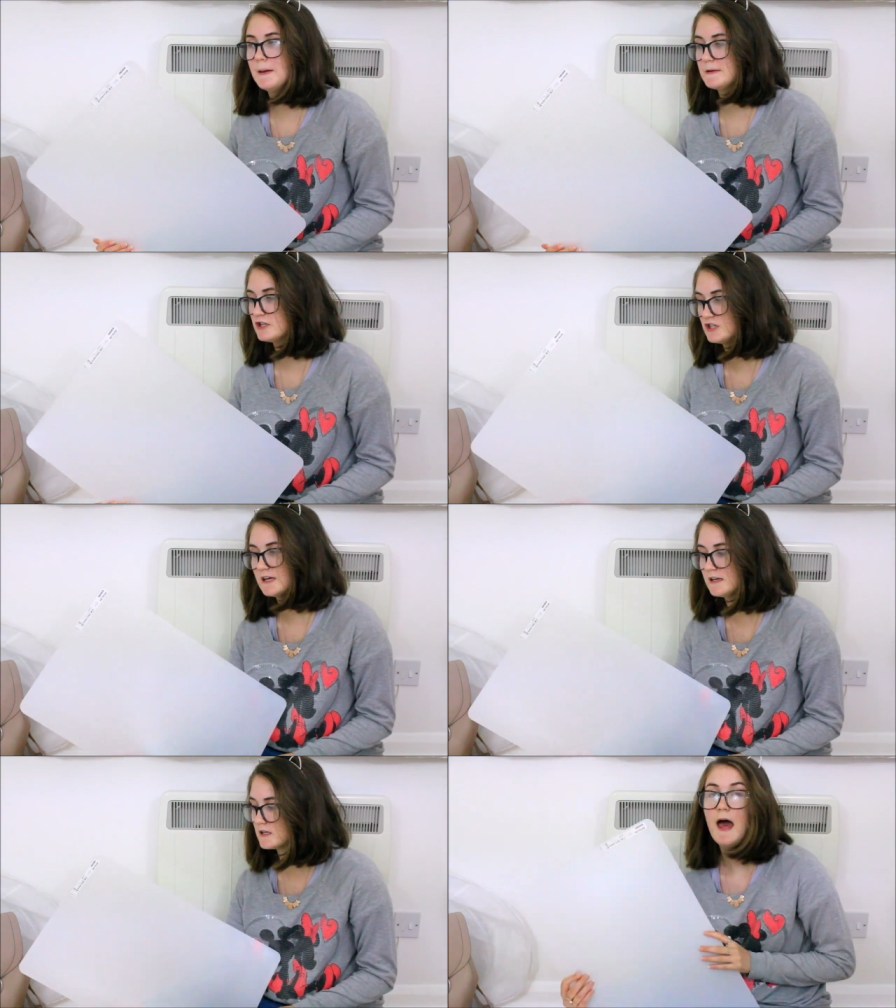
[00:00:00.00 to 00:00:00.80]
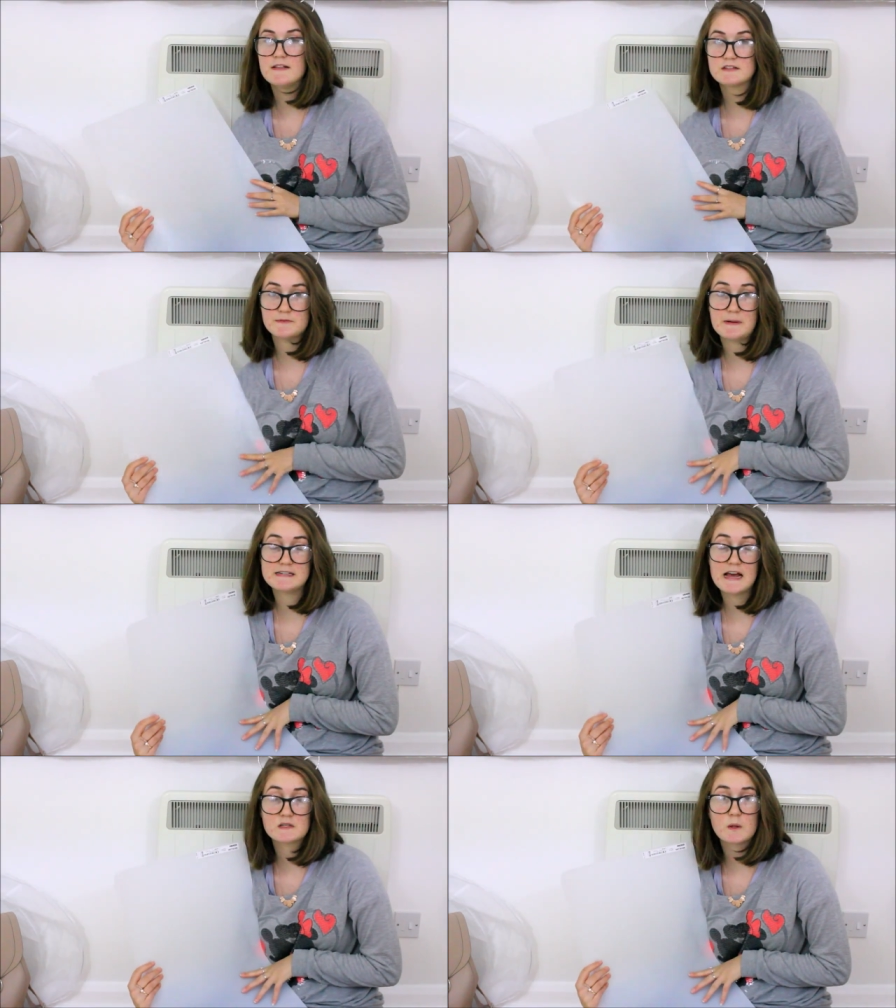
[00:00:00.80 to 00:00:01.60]
Clear sheet. And this is for my
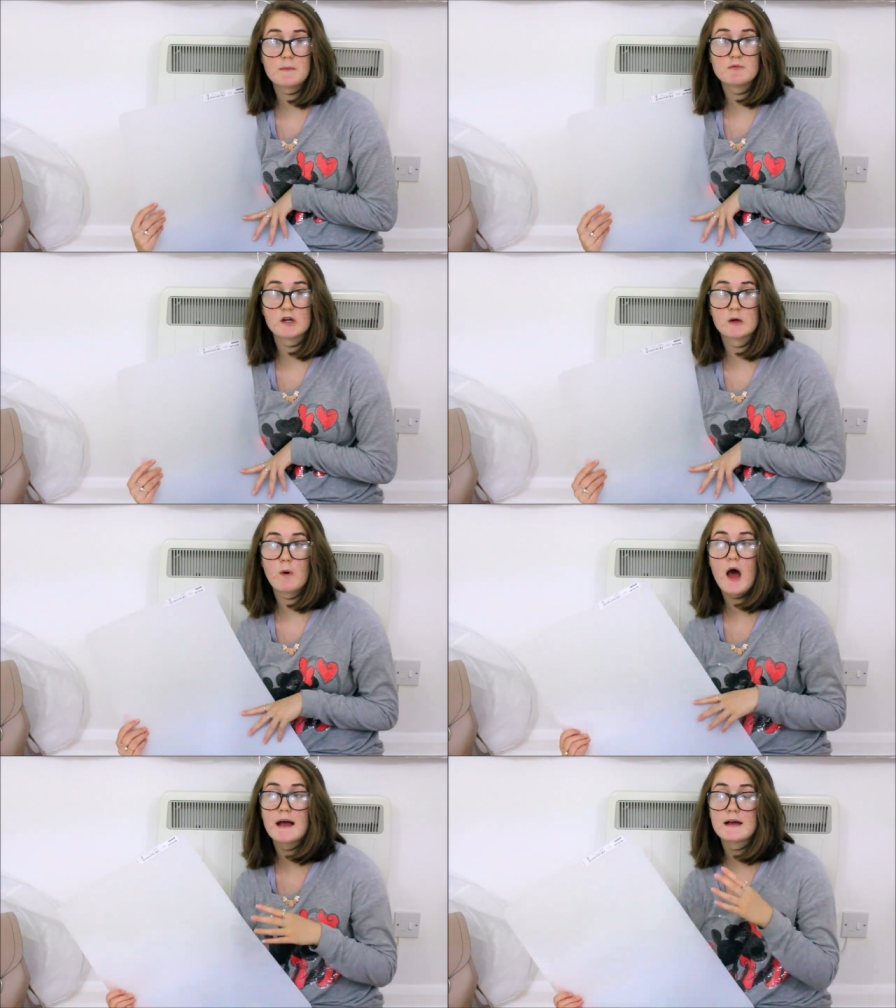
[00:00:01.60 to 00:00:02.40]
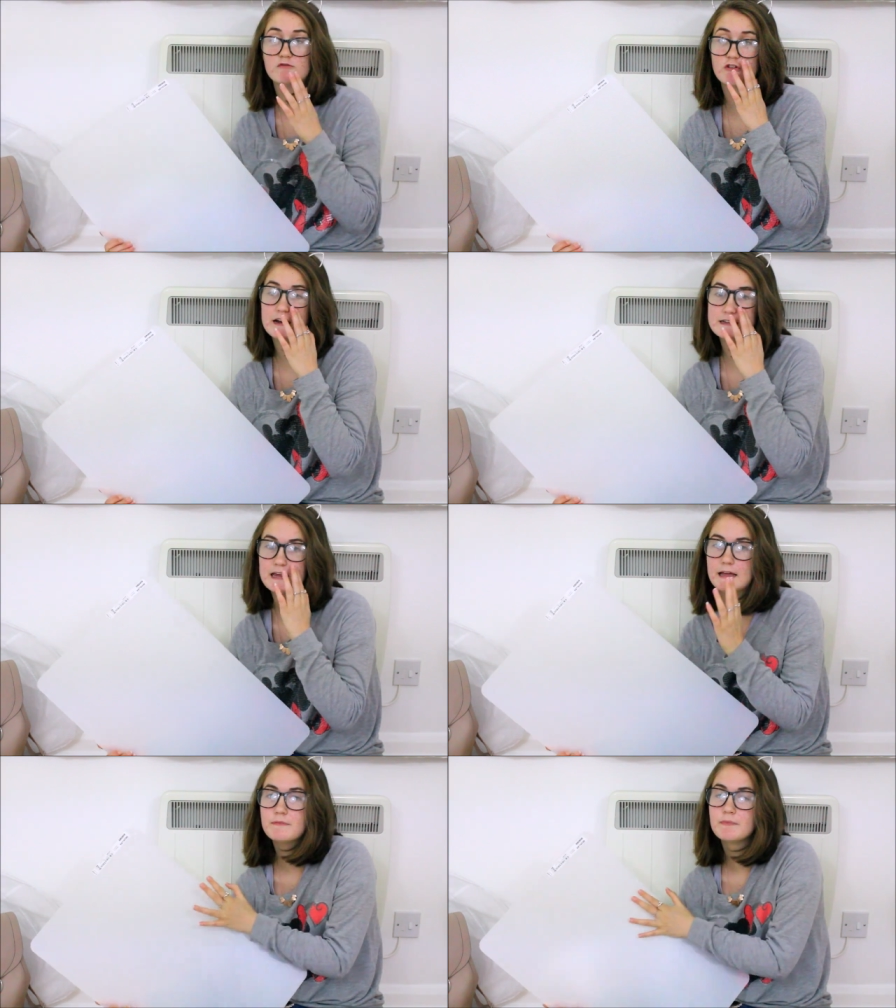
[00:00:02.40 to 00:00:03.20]
desk when I'm doing work and
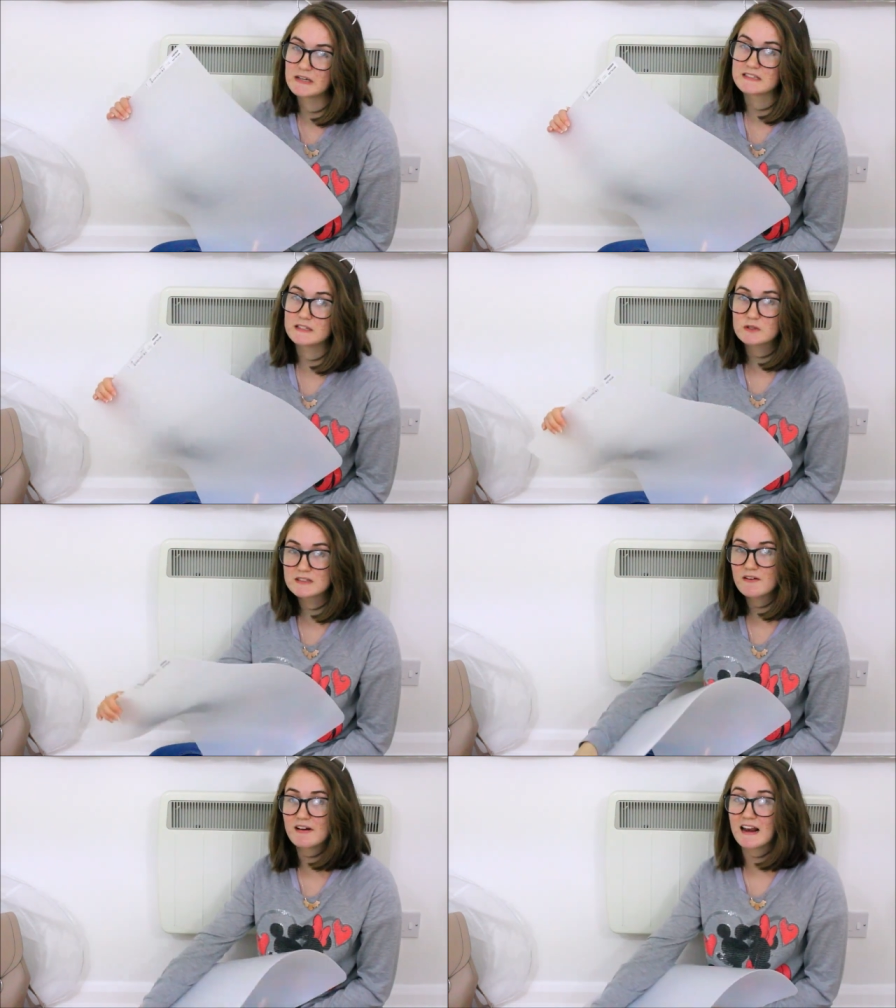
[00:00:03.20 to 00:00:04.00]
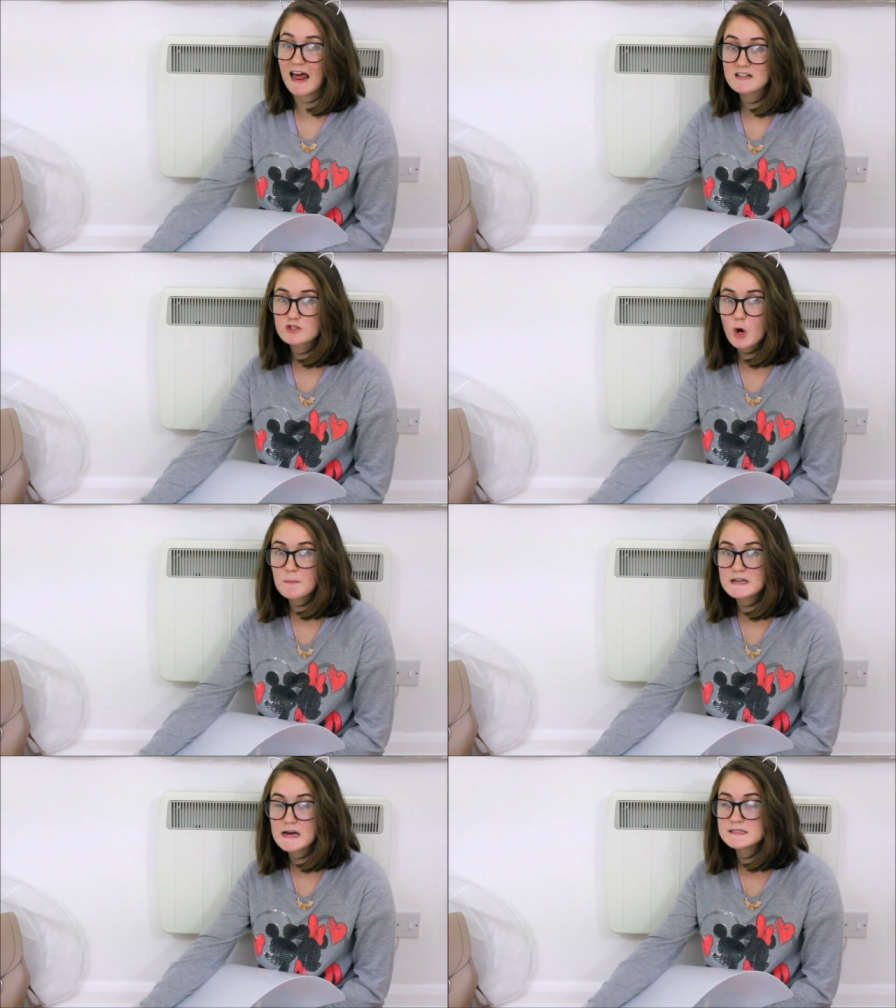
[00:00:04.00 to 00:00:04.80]
writing, because I used to have a glass
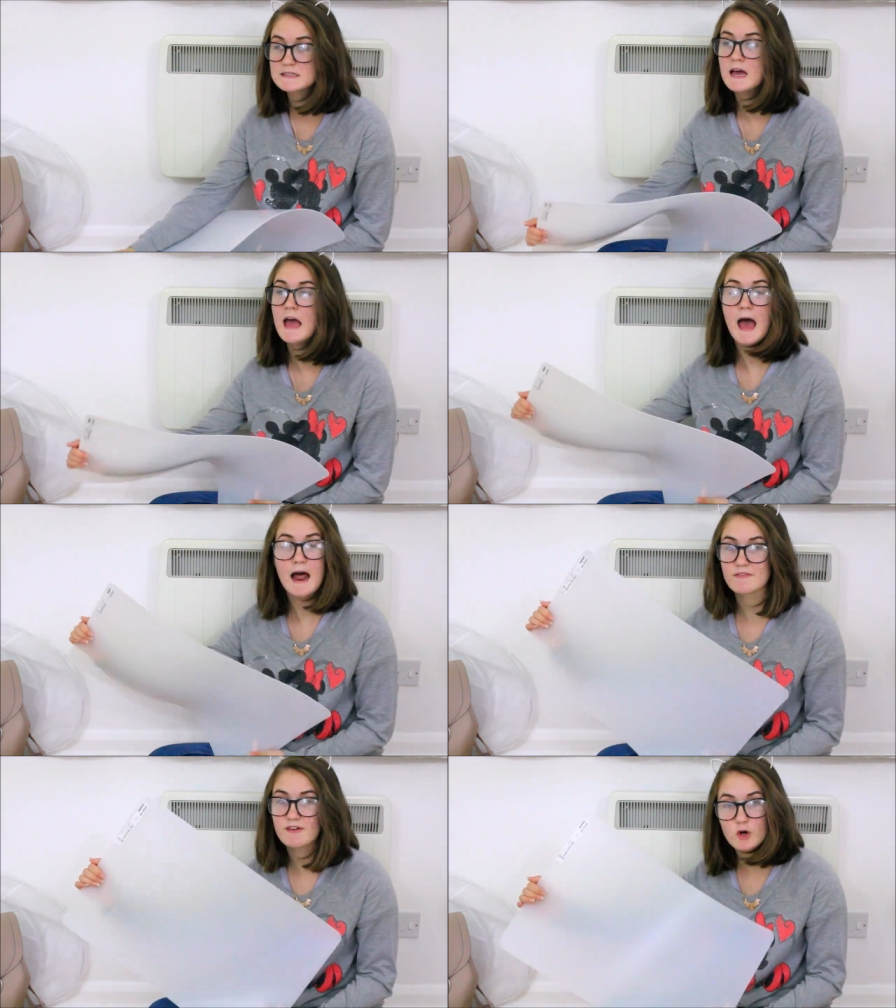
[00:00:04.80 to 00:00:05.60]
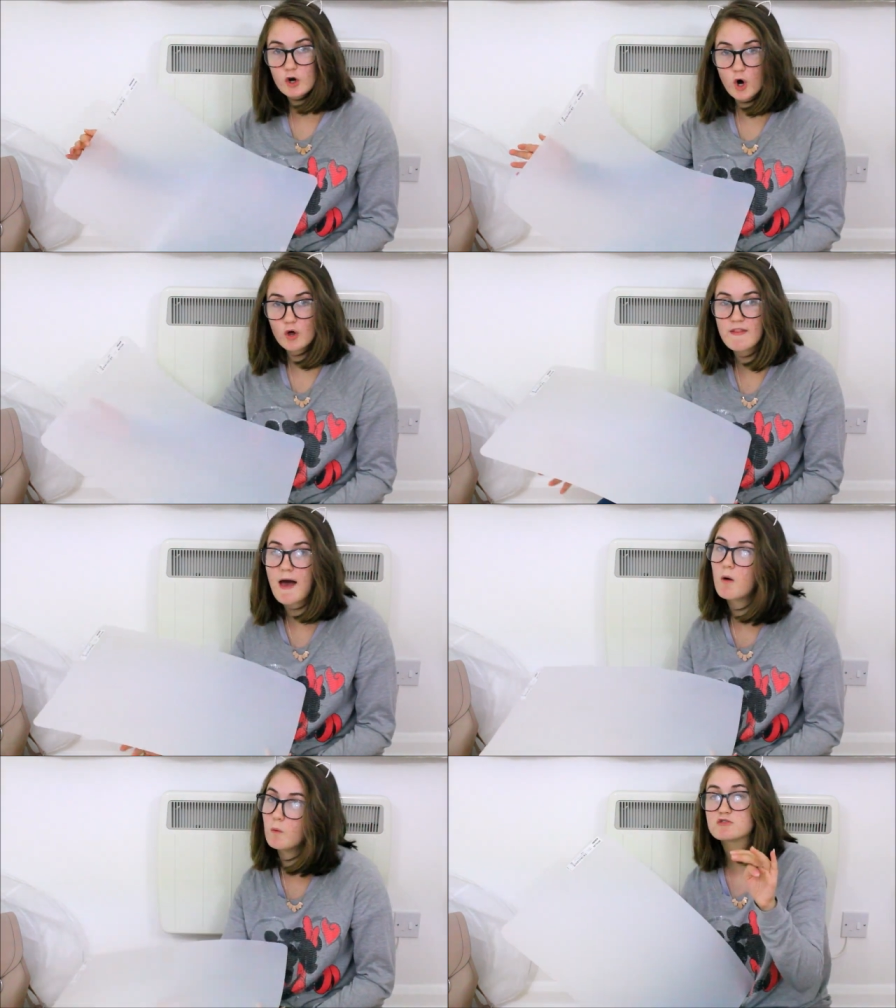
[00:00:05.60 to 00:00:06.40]
top desk, and if I got it on there
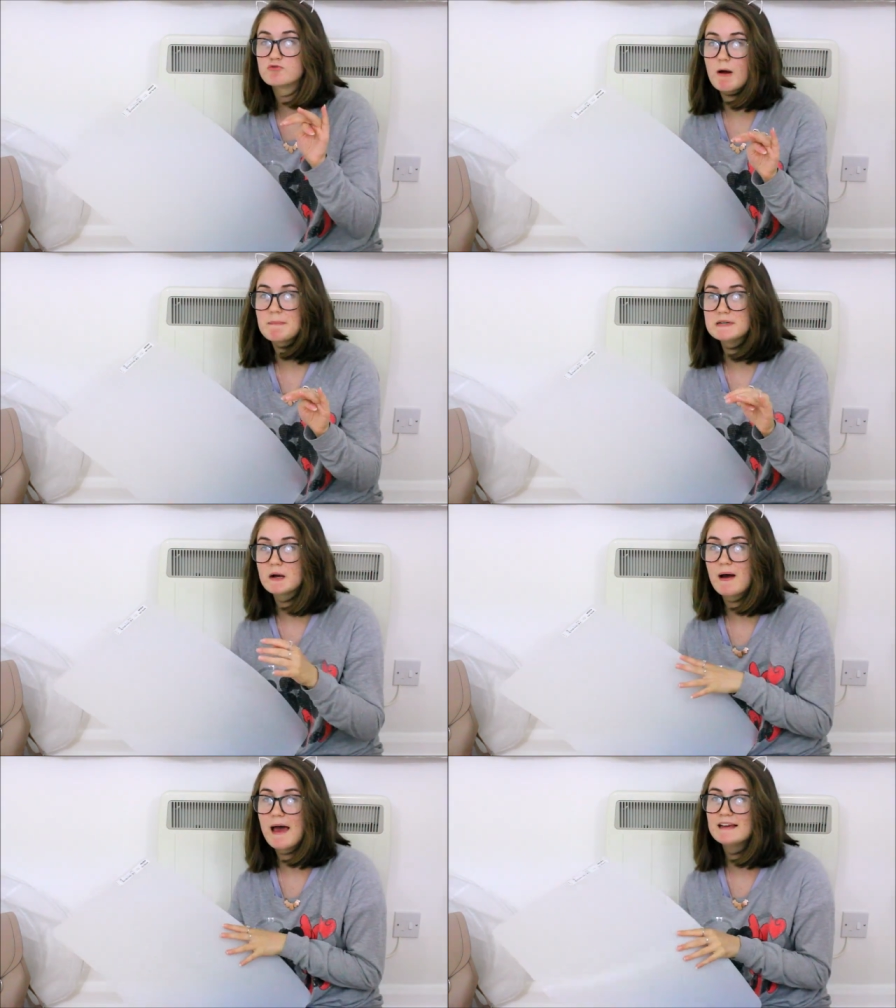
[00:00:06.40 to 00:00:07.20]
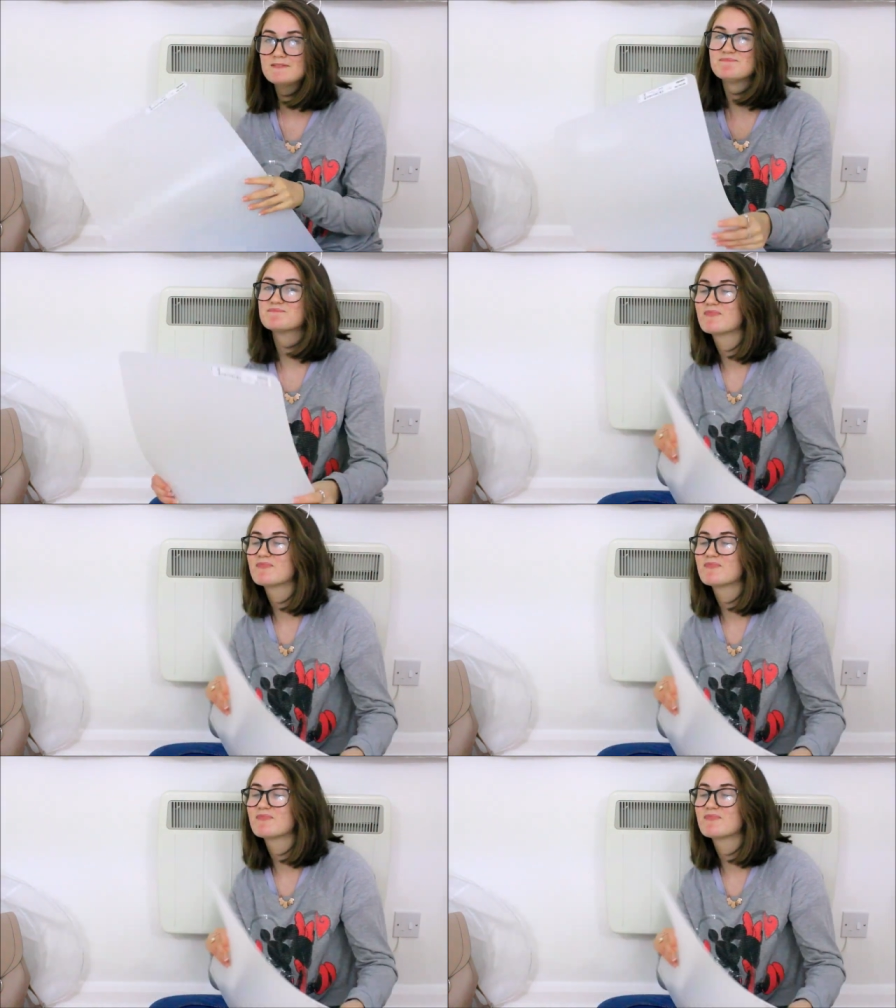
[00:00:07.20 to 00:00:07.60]
I just rubbed it away.